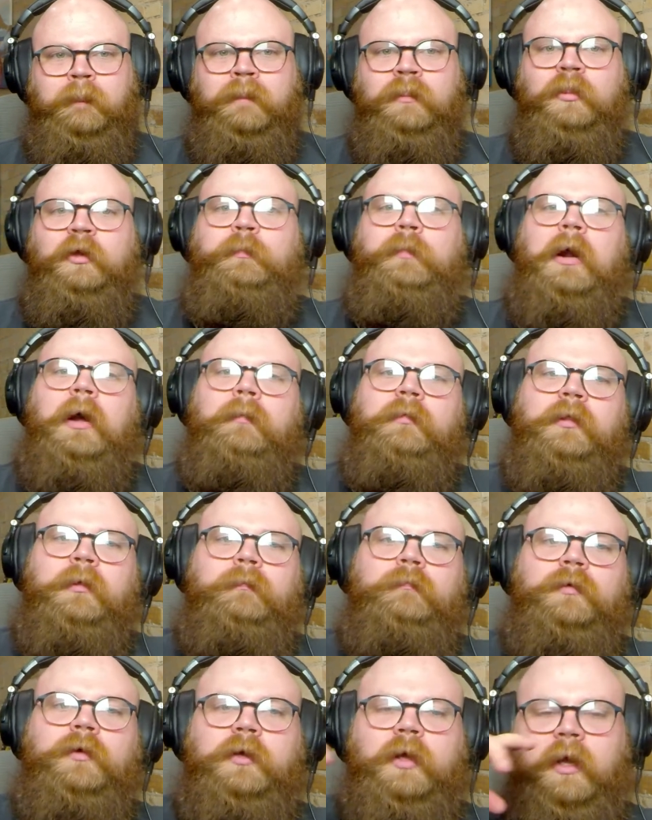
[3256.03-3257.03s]
the pro
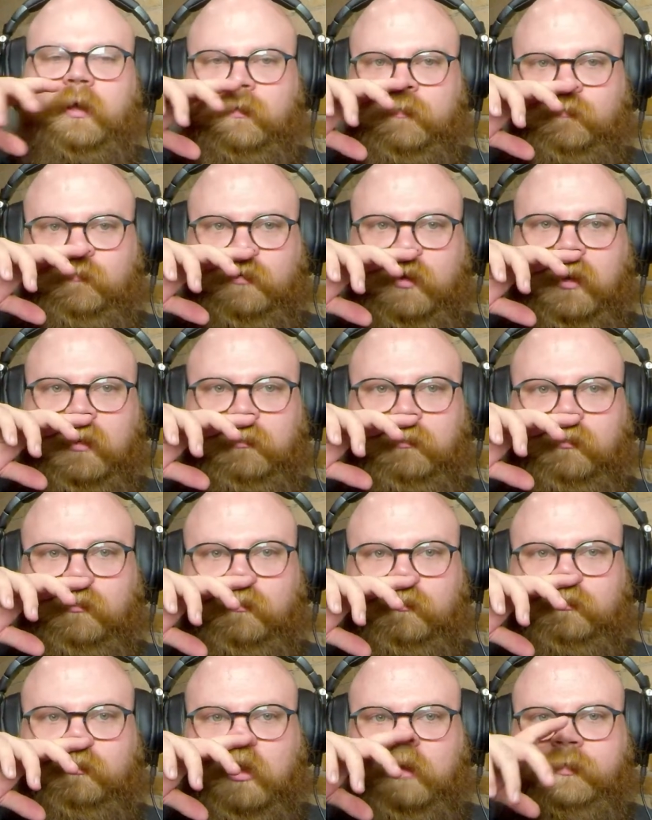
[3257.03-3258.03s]
the okay,
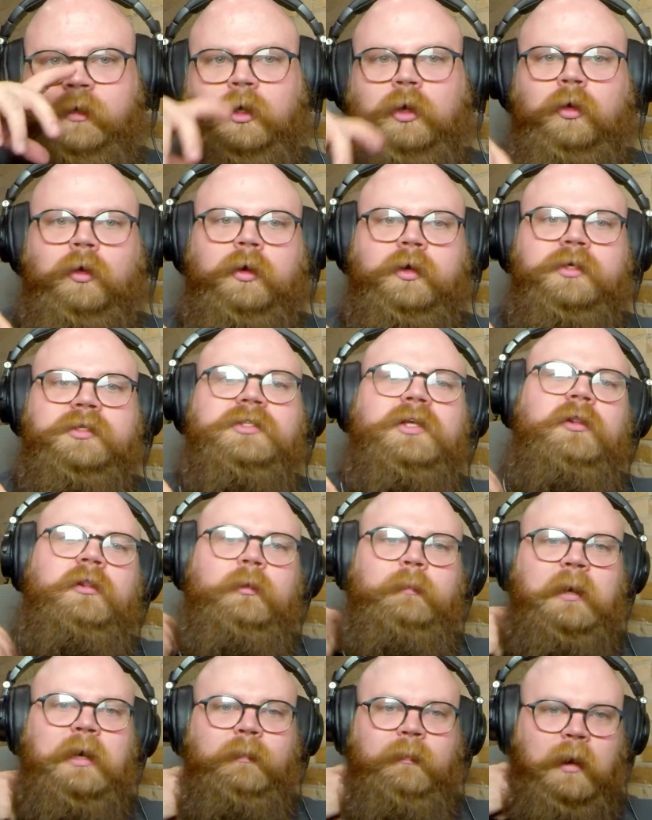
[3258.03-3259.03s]
from Fluffy Corns,
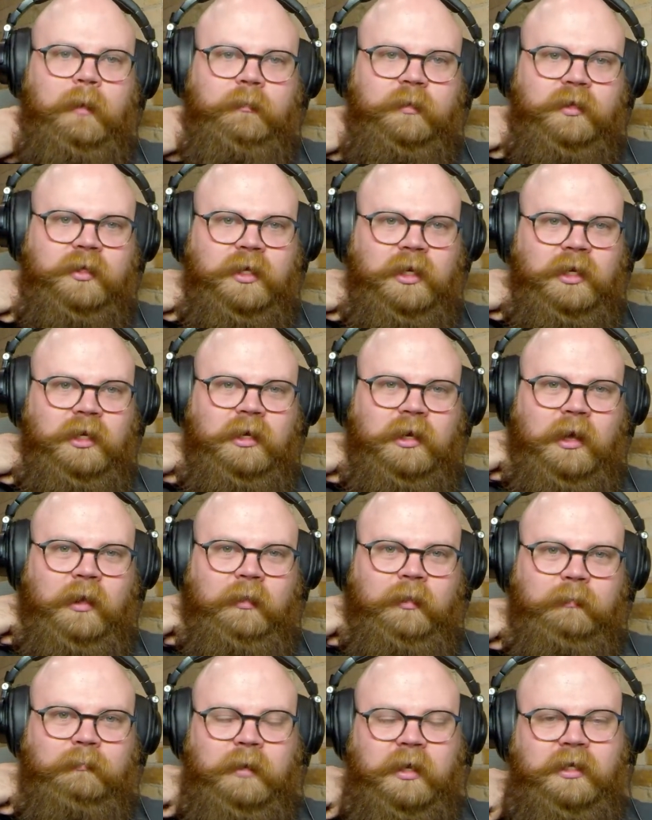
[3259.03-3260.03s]
the big problem with getting
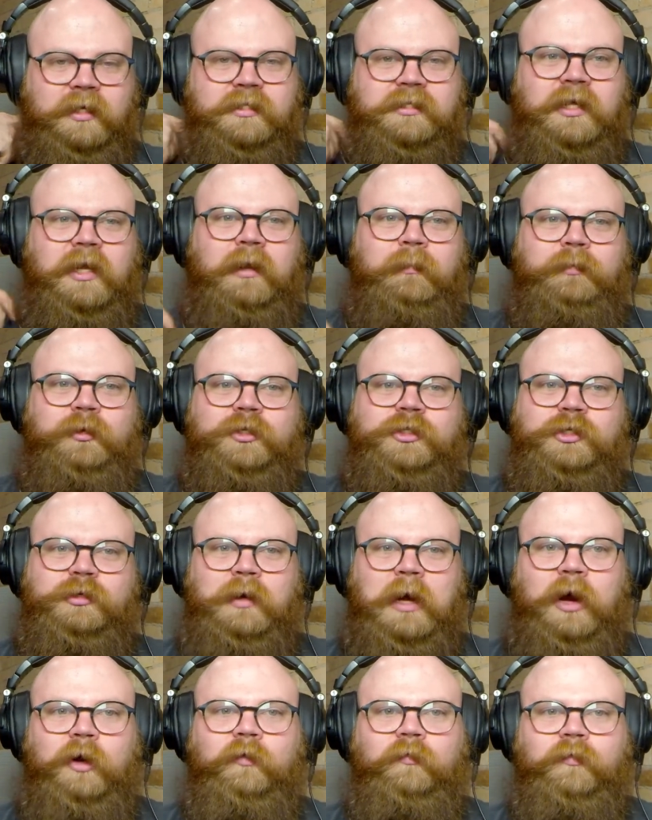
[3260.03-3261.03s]
on the mic is that it puts
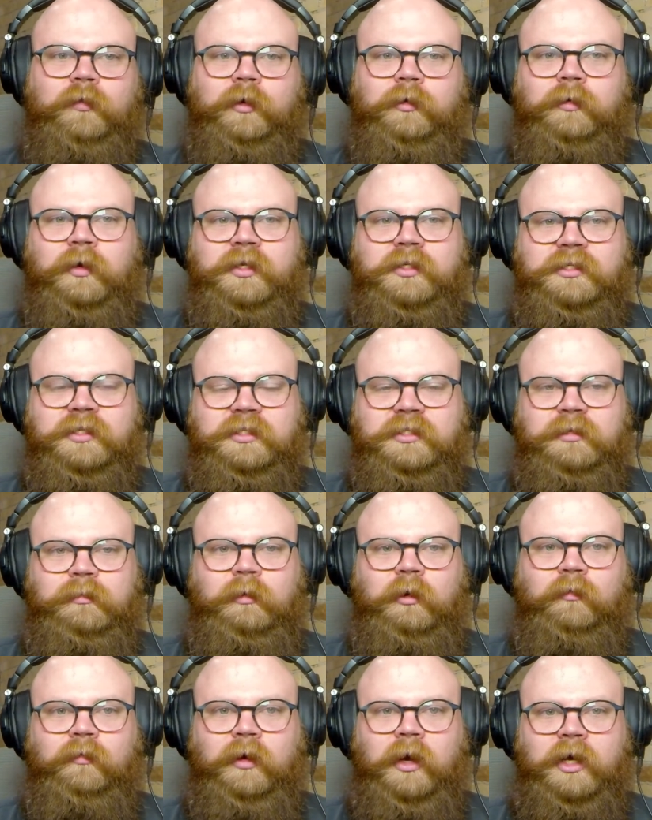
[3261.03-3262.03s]
you out for criticism
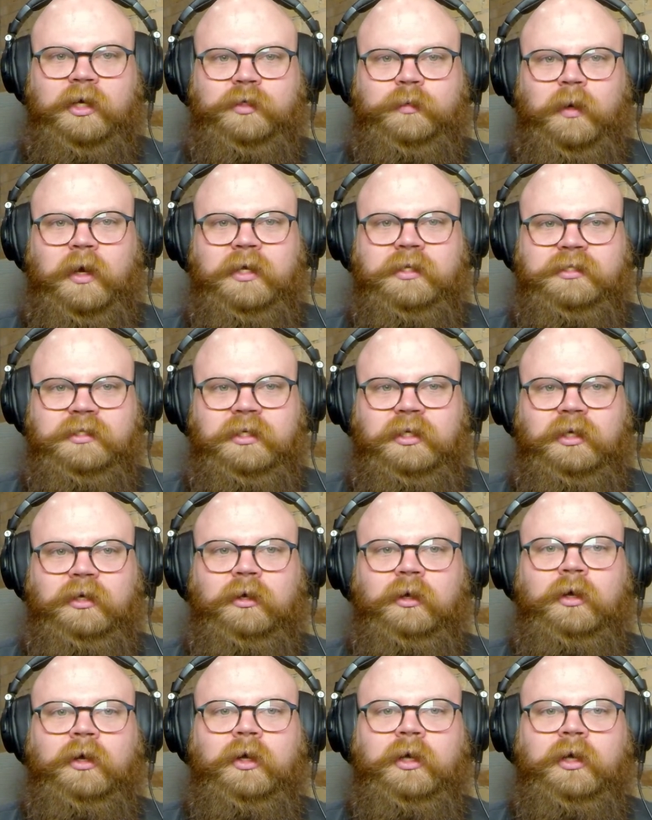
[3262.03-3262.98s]
over XYZ,